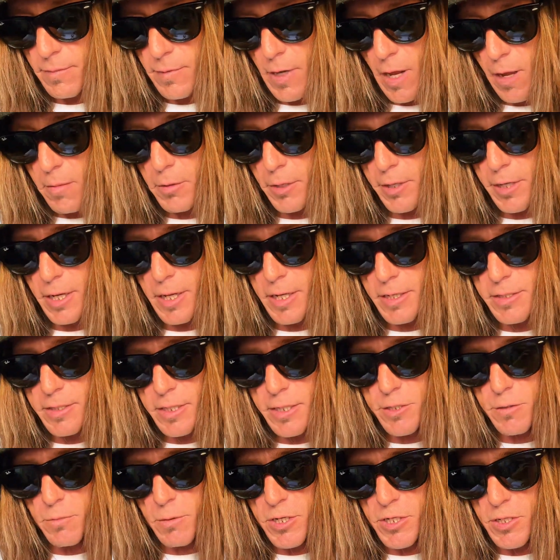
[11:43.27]
I'm looking at a
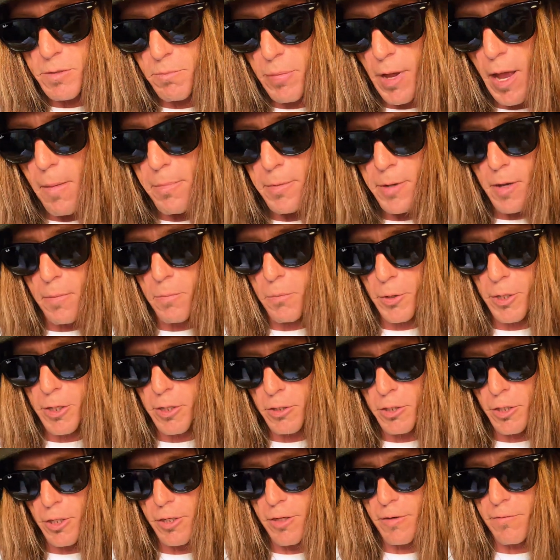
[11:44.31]
situation popping up where you're
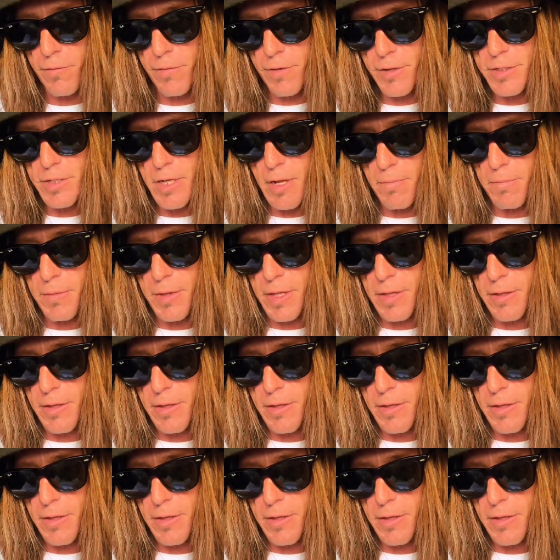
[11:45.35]
looking for something.